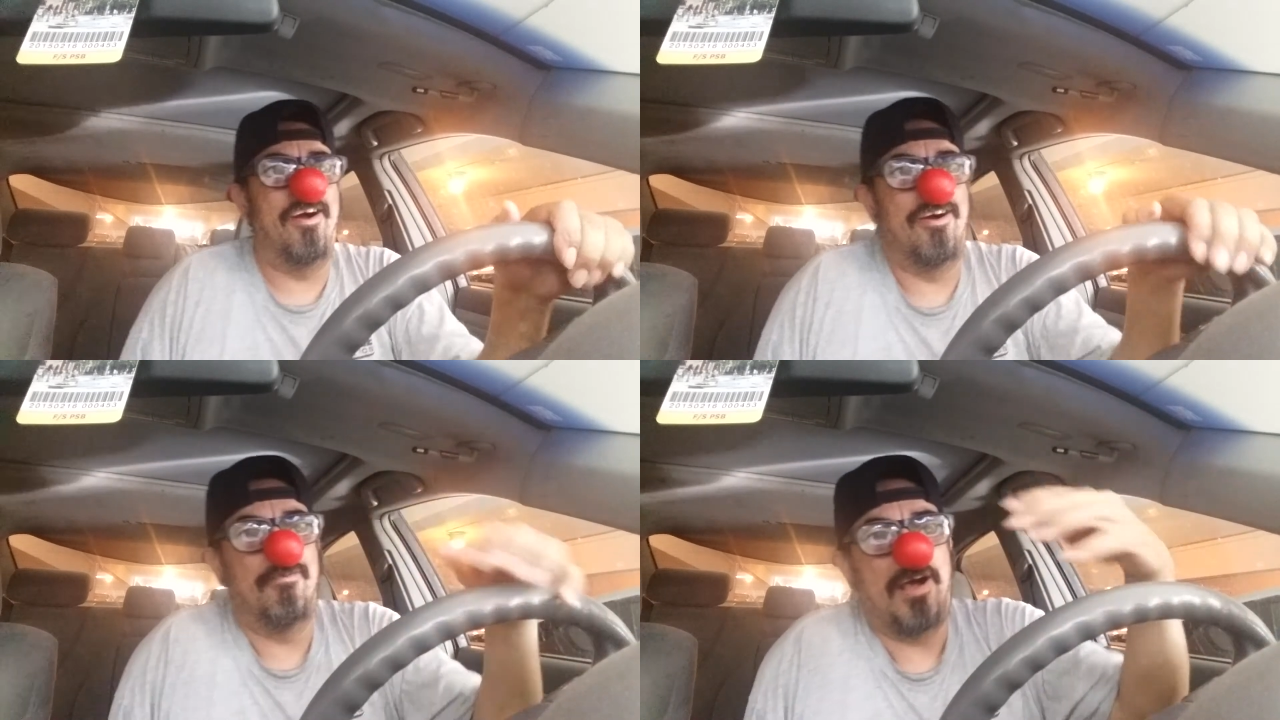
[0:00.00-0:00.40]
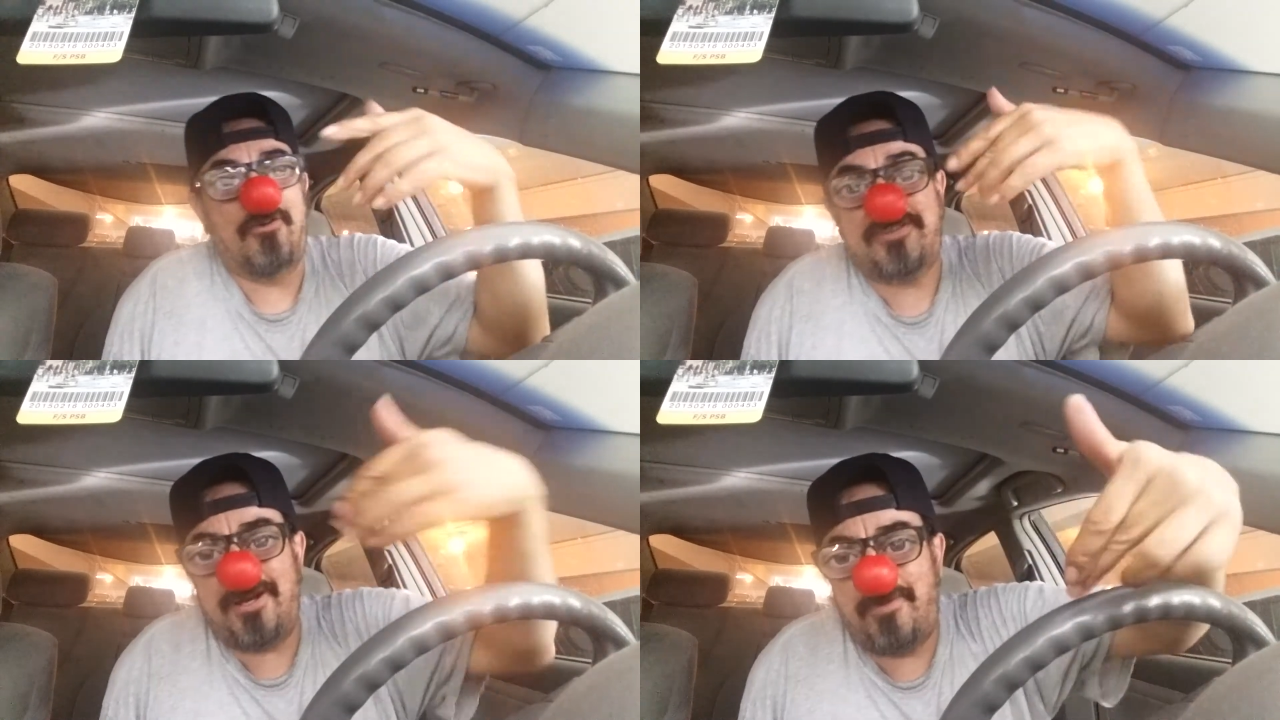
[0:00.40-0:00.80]
and I
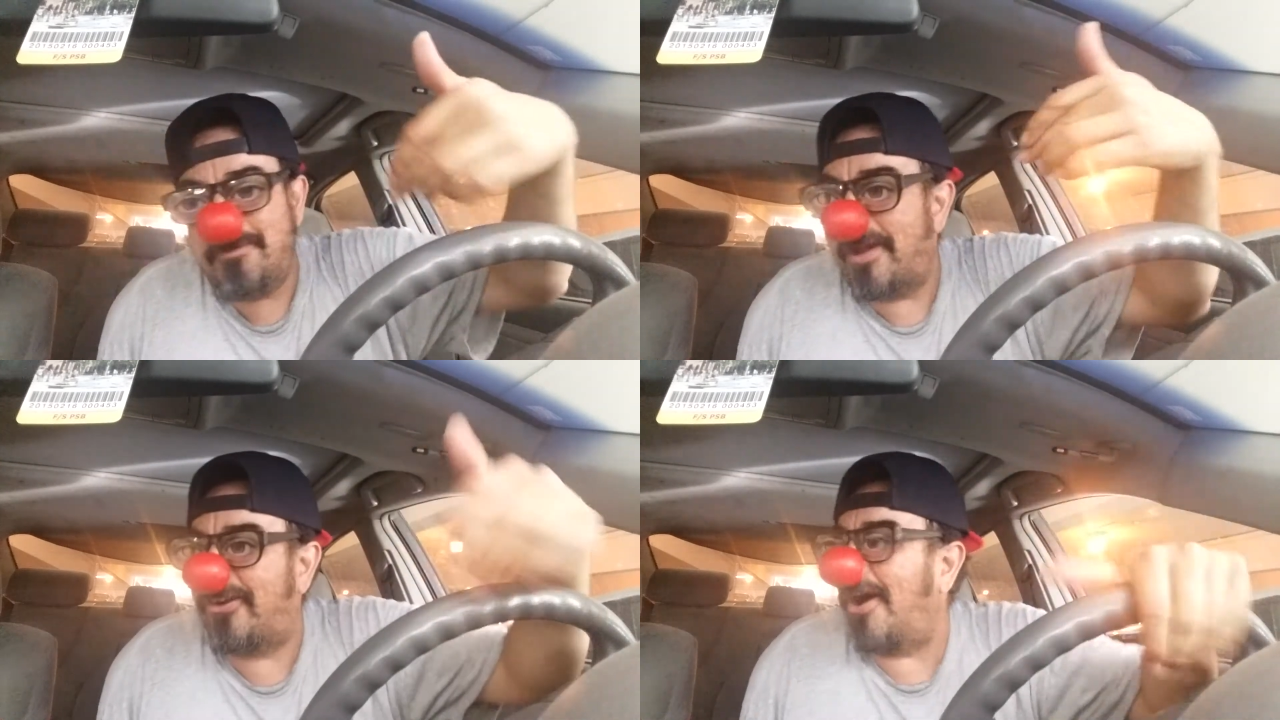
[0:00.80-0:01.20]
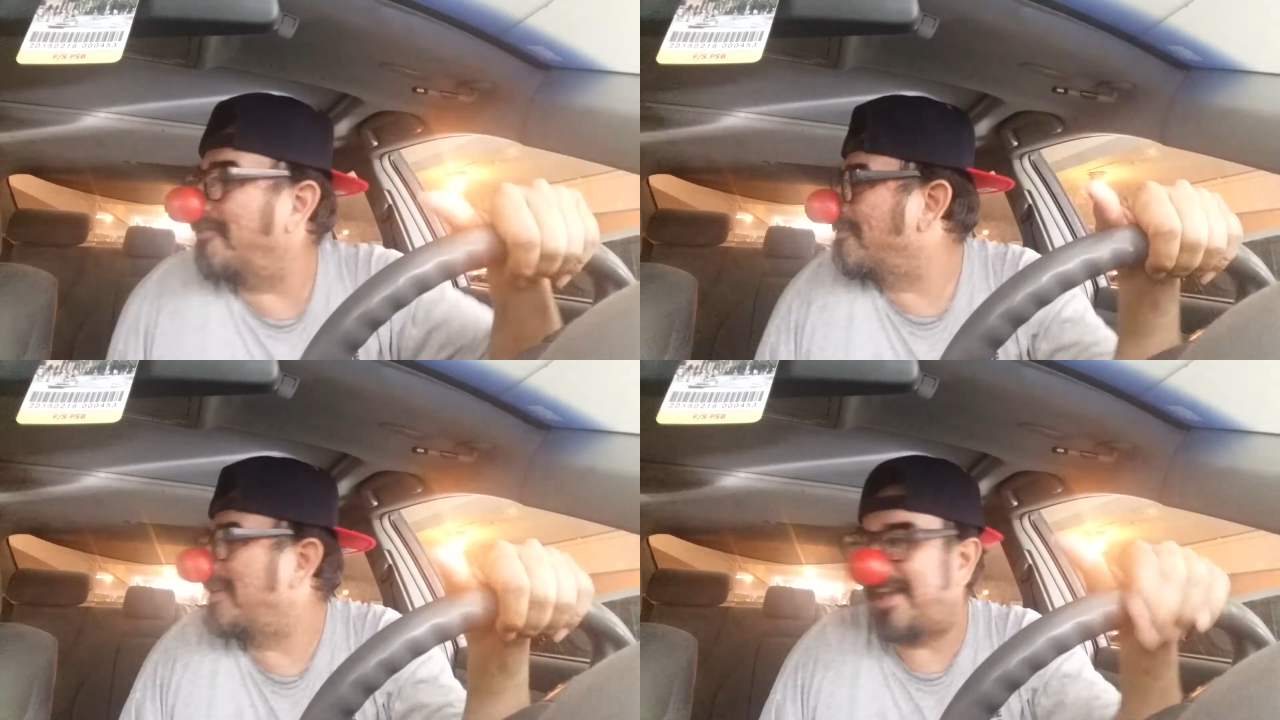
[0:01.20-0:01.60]
was gonna bring my
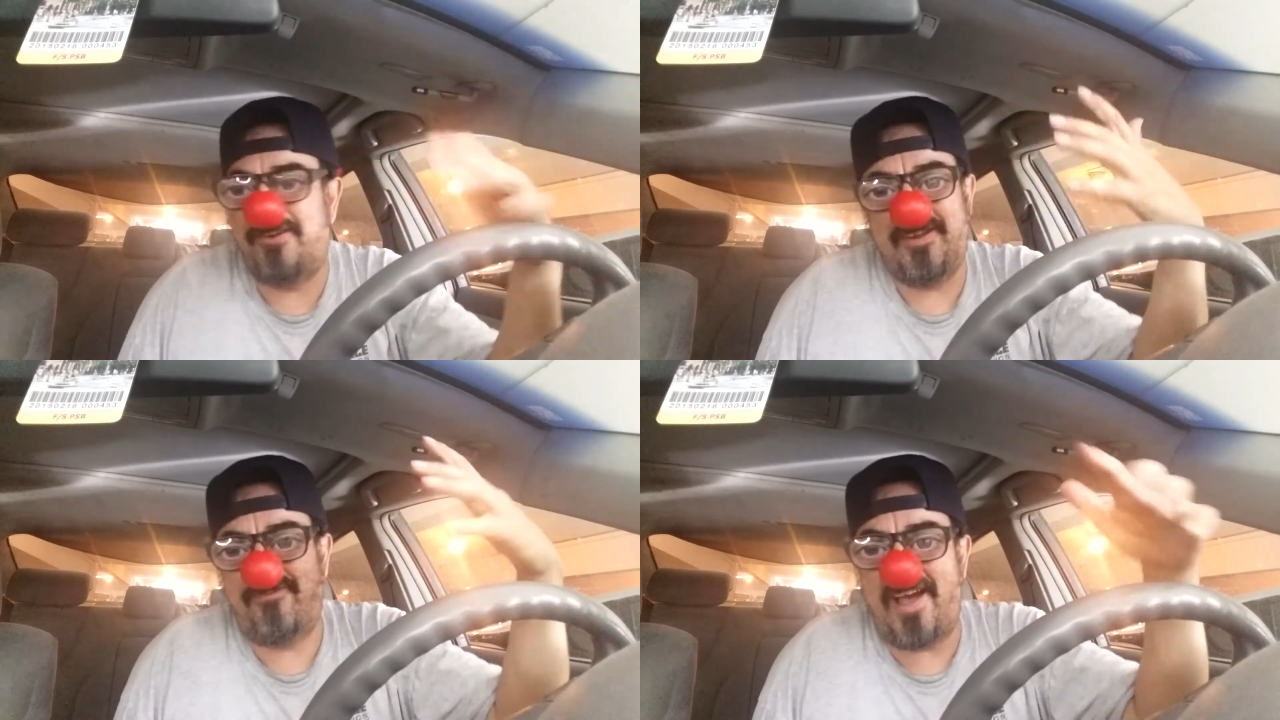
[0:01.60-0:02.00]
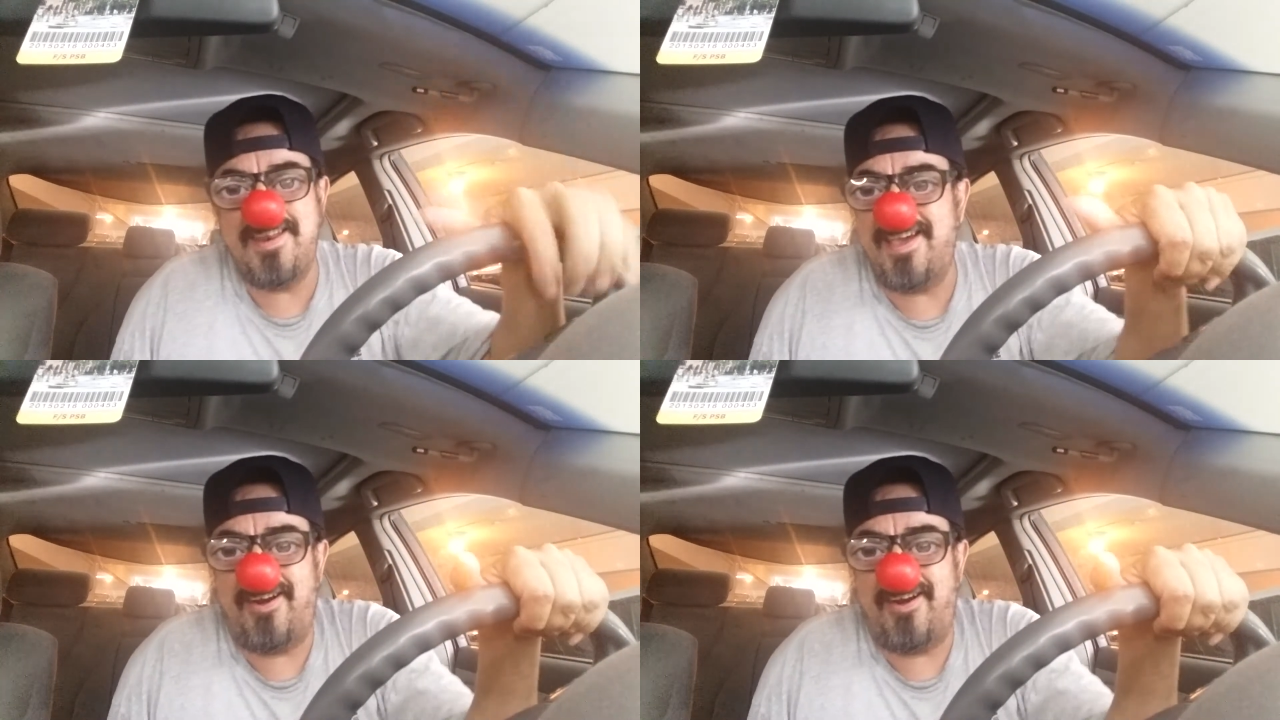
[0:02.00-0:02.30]
car with me and I couldn't find it.